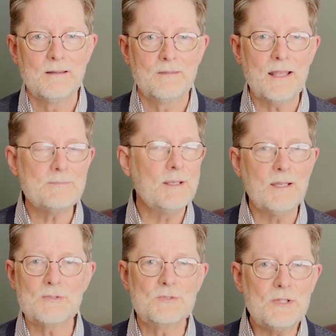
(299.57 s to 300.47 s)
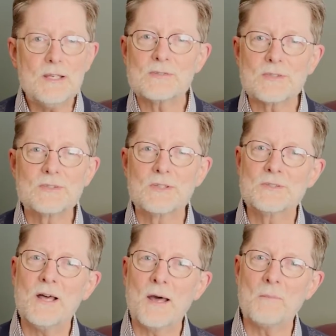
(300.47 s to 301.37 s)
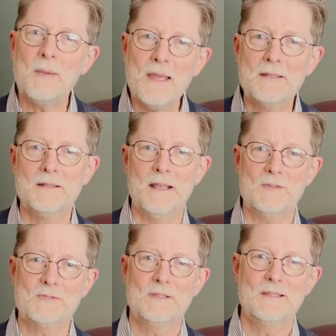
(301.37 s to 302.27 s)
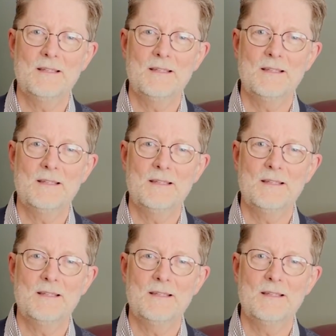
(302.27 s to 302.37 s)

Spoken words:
That's because Jesus does not abandon us.